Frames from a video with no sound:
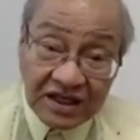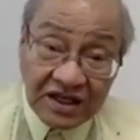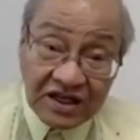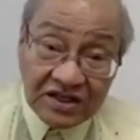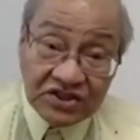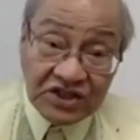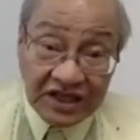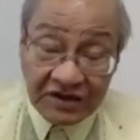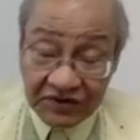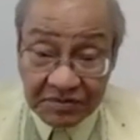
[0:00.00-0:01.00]

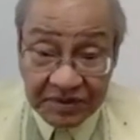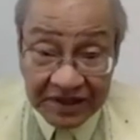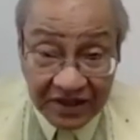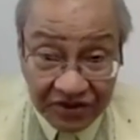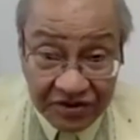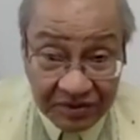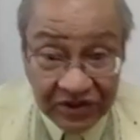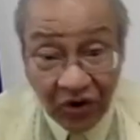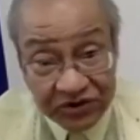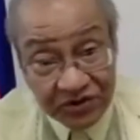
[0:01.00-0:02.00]
Filipinos but
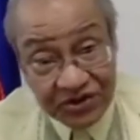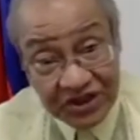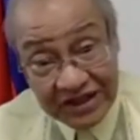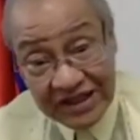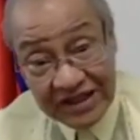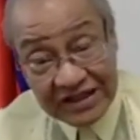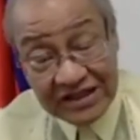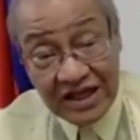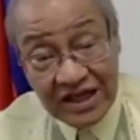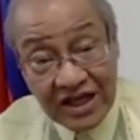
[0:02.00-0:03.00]
also Chinese.
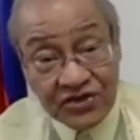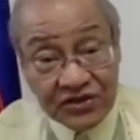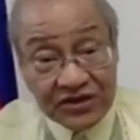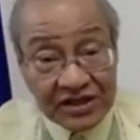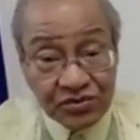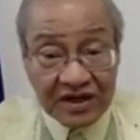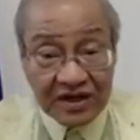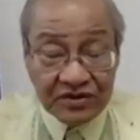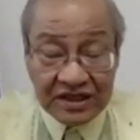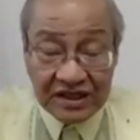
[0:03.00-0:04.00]
So that's why you
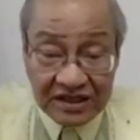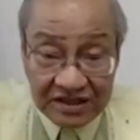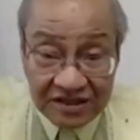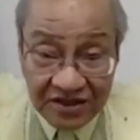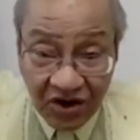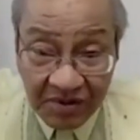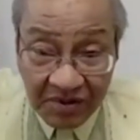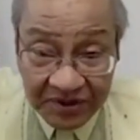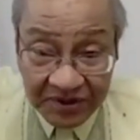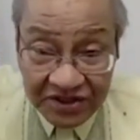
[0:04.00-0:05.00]
need this
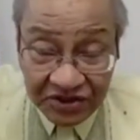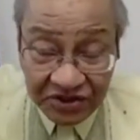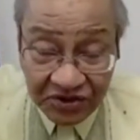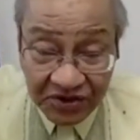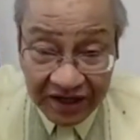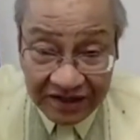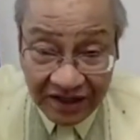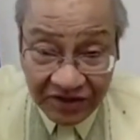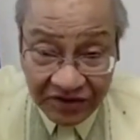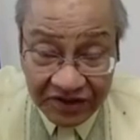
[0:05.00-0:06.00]
cooperation to crack down
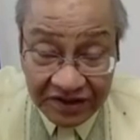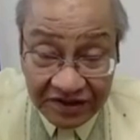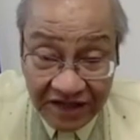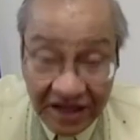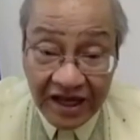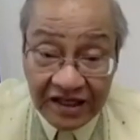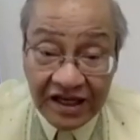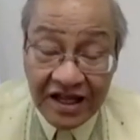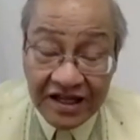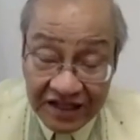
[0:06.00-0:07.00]
on this,
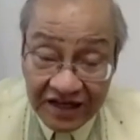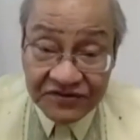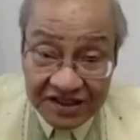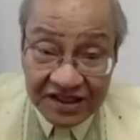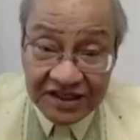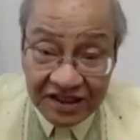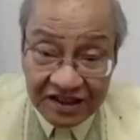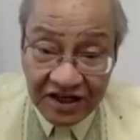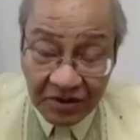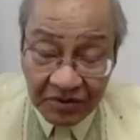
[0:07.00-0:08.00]
and they have succeeded in
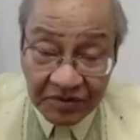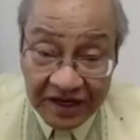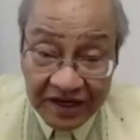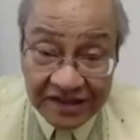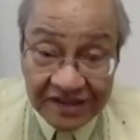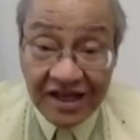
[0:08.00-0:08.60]
a number of cases.